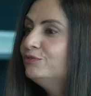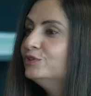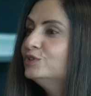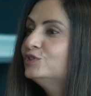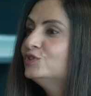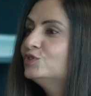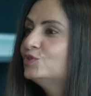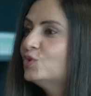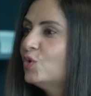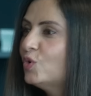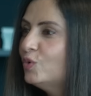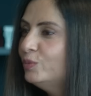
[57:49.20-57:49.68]
for
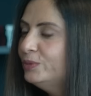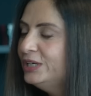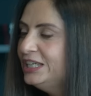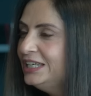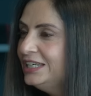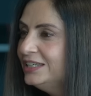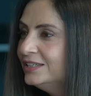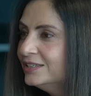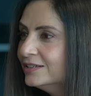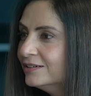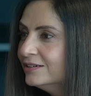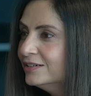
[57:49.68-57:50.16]
so
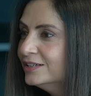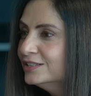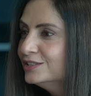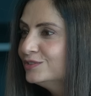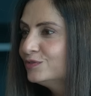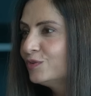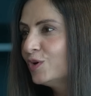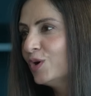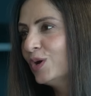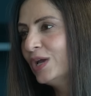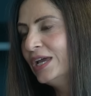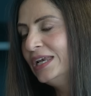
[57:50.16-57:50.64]
many
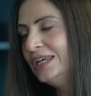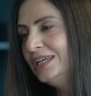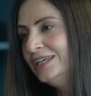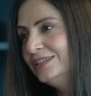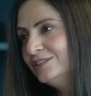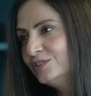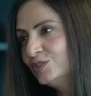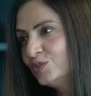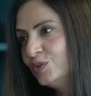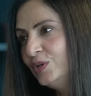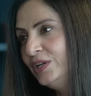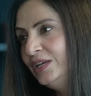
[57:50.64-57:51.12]
years for
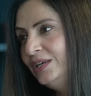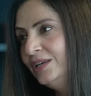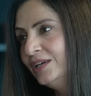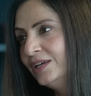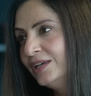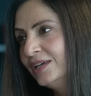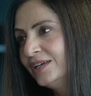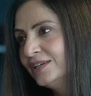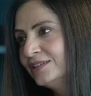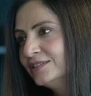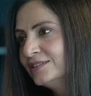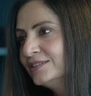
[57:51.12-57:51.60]
LA
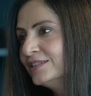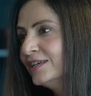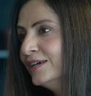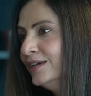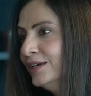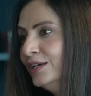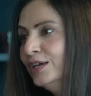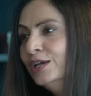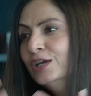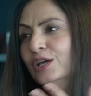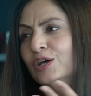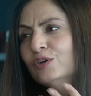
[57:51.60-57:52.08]
screenings,
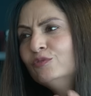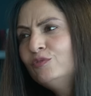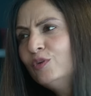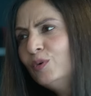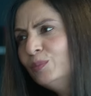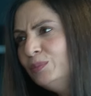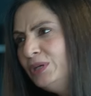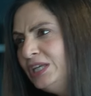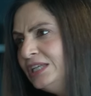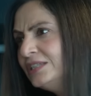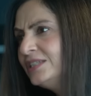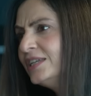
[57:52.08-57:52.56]
mm.
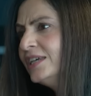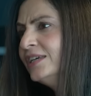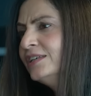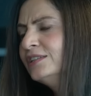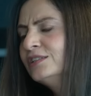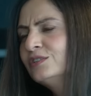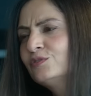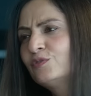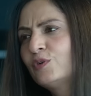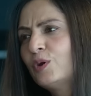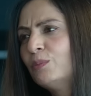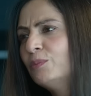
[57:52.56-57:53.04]
for
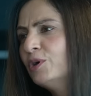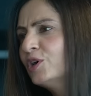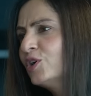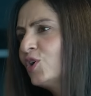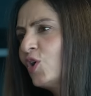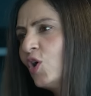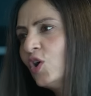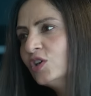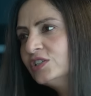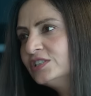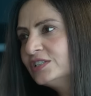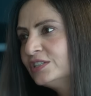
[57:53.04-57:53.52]
meetings from
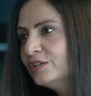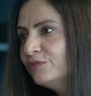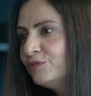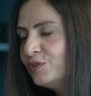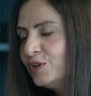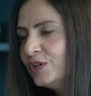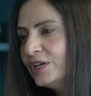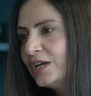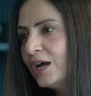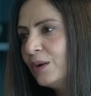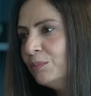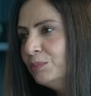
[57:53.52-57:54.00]
across
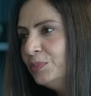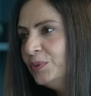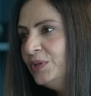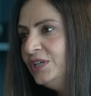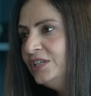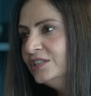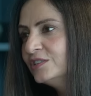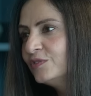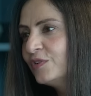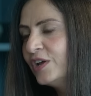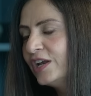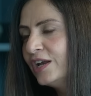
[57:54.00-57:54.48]
different
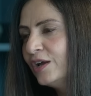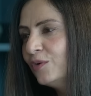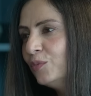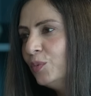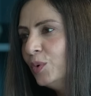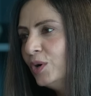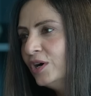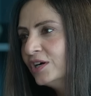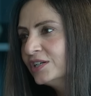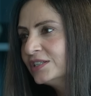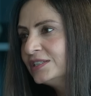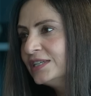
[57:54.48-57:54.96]
companies where I
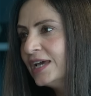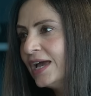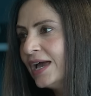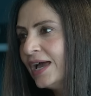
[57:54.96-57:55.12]
worked